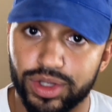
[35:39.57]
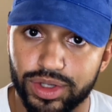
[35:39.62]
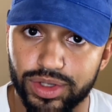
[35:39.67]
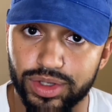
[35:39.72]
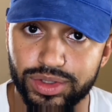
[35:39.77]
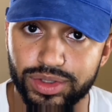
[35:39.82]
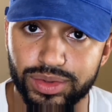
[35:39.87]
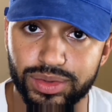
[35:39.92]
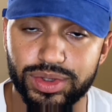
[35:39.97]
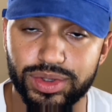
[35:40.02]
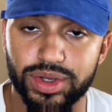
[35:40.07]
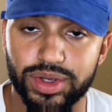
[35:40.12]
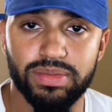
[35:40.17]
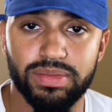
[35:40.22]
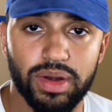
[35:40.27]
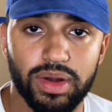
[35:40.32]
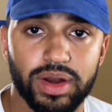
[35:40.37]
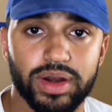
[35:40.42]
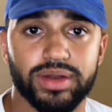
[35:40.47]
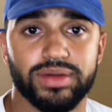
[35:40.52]
Do your
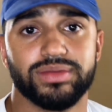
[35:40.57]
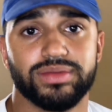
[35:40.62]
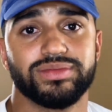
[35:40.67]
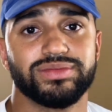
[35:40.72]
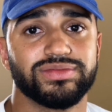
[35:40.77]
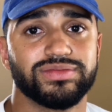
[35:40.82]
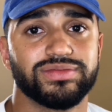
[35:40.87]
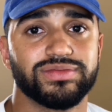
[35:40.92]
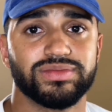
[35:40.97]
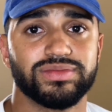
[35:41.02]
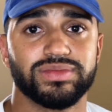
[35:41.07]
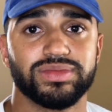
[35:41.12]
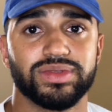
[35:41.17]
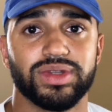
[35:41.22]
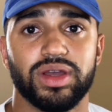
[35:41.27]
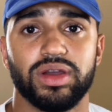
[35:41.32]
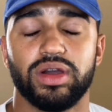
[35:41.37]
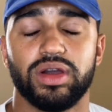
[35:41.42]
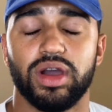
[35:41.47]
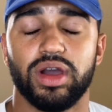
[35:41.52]
part.
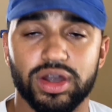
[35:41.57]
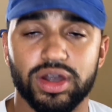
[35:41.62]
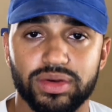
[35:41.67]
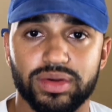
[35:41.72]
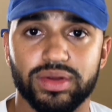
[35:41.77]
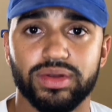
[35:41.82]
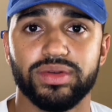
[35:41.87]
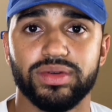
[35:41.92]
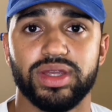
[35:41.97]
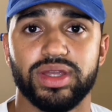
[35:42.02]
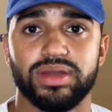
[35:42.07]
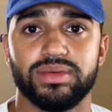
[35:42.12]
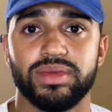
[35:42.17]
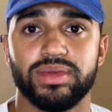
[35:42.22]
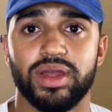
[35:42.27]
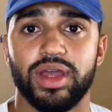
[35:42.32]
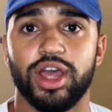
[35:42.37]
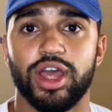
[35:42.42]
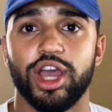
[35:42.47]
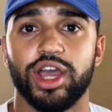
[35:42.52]
Honor Elohim.
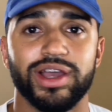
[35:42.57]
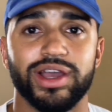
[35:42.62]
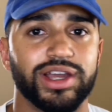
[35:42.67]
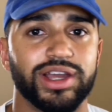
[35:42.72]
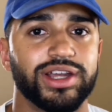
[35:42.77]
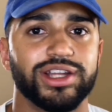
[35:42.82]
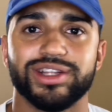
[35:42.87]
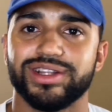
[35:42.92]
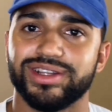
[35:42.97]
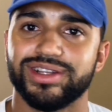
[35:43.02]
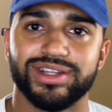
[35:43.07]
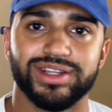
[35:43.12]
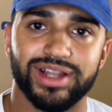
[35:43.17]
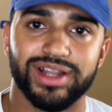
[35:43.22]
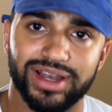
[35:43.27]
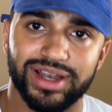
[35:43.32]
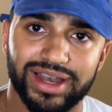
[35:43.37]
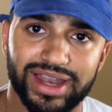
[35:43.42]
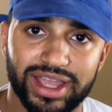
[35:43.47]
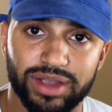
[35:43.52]

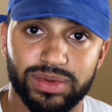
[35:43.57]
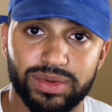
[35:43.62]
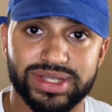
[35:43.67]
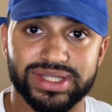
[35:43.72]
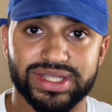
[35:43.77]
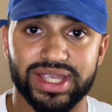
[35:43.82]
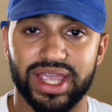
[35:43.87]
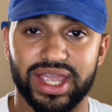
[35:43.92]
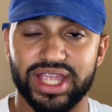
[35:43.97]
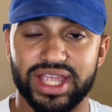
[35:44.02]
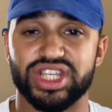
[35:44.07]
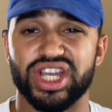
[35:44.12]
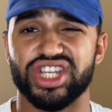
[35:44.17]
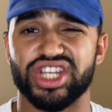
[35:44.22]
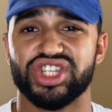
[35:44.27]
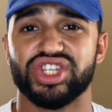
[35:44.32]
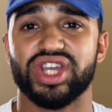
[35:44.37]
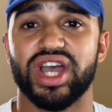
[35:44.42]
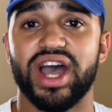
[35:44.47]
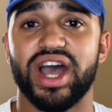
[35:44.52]
Like we say,
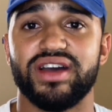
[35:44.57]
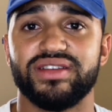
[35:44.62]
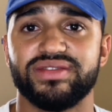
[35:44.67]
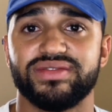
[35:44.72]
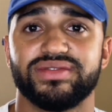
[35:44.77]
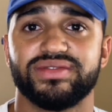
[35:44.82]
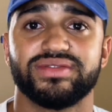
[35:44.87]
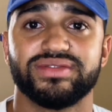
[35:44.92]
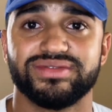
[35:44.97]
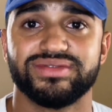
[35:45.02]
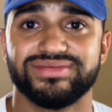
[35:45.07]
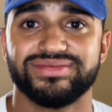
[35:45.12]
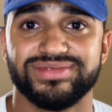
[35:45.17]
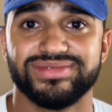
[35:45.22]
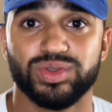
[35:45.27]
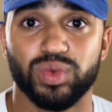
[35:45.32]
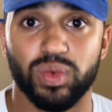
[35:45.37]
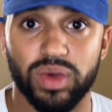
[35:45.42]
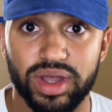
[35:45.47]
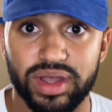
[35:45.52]
YASHAV,
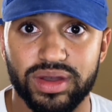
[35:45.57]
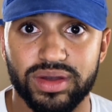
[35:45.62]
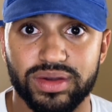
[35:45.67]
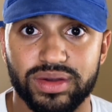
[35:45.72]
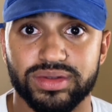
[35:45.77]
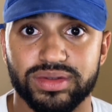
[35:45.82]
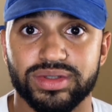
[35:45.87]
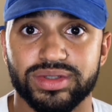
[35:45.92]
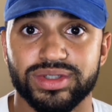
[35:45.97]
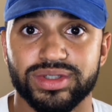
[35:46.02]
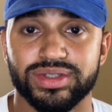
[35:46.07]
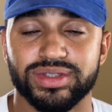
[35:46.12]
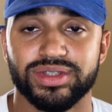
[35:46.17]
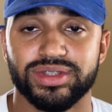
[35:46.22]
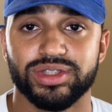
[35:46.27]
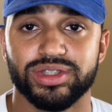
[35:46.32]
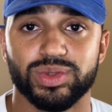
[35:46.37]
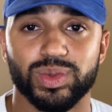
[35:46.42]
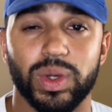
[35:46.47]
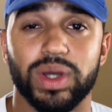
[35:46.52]
dwell
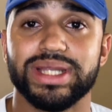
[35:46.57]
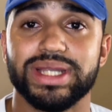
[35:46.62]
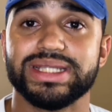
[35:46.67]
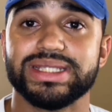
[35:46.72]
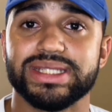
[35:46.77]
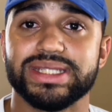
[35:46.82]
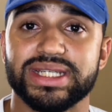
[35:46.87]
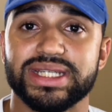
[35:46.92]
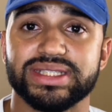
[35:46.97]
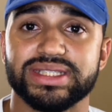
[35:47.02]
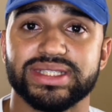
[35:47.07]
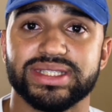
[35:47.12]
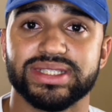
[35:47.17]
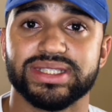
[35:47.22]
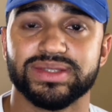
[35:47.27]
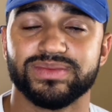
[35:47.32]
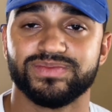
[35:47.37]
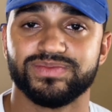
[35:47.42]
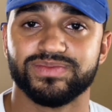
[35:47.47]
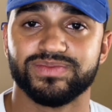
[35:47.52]
in tents.
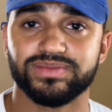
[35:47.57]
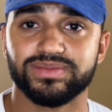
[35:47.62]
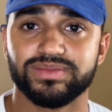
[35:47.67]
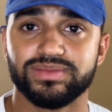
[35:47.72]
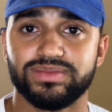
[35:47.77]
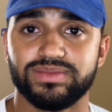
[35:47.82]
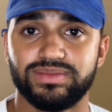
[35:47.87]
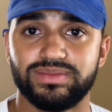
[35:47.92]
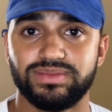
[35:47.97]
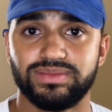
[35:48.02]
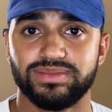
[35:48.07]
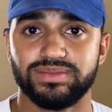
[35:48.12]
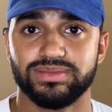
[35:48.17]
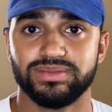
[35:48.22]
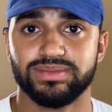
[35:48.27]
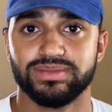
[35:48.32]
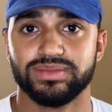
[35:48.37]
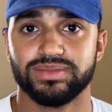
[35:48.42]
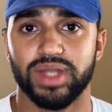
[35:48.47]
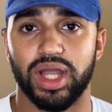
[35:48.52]

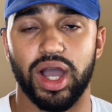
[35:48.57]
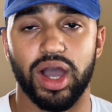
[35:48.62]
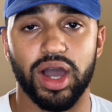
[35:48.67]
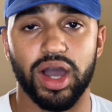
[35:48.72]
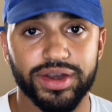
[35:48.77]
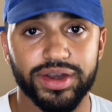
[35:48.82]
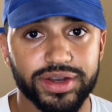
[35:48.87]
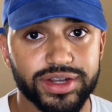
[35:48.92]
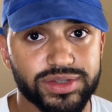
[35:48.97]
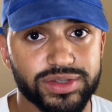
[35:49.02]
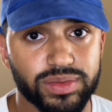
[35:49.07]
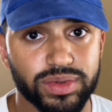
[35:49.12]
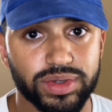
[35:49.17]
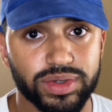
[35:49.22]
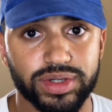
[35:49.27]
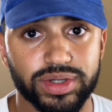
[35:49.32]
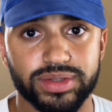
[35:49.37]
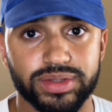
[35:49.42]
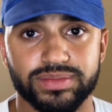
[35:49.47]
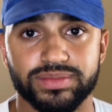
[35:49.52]
Honor his
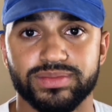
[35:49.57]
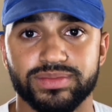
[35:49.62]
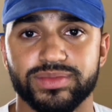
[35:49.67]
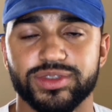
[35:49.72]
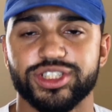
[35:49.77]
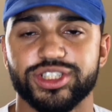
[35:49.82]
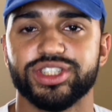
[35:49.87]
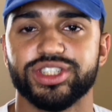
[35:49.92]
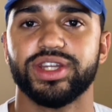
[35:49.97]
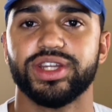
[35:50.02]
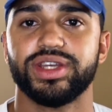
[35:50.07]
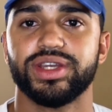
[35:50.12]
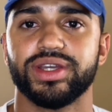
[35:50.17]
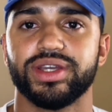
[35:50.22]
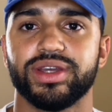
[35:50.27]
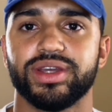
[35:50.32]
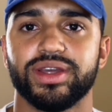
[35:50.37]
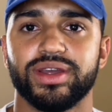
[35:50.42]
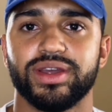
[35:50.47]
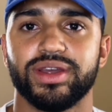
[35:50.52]
word, study it,
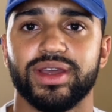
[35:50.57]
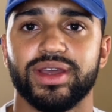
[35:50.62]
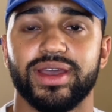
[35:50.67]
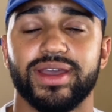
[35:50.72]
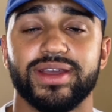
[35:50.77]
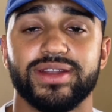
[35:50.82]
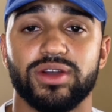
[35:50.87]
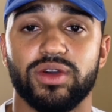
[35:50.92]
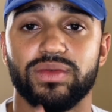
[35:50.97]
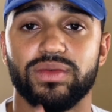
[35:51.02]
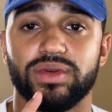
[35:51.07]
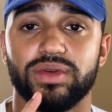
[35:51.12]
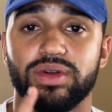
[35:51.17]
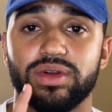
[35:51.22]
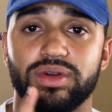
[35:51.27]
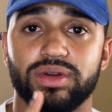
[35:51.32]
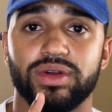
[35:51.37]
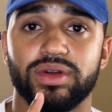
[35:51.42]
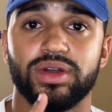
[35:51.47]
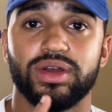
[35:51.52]
and
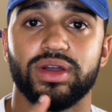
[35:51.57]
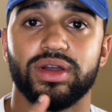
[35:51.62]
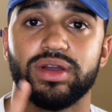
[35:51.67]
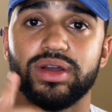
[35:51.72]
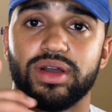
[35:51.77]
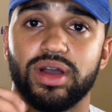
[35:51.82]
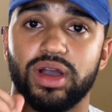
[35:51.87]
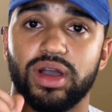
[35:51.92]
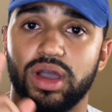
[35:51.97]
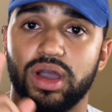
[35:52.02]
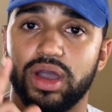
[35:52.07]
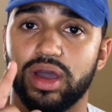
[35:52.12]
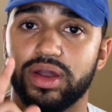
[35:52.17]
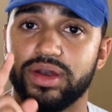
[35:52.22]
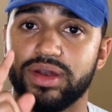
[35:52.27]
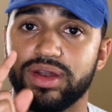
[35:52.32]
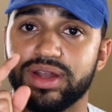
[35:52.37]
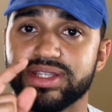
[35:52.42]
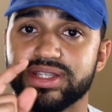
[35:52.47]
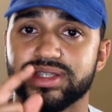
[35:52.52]
overall, honor
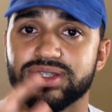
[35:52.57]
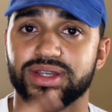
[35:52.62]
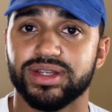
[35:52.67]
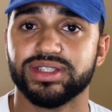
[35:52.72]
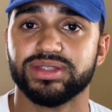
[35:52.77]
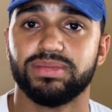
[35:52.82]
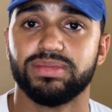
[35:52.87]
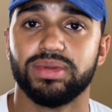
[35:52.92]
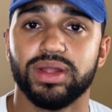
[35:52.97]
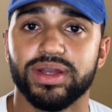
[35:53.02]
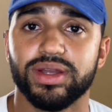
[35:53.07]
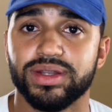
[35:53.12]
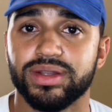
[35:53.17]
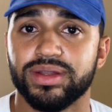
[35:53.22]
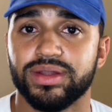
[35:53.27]
his son's blood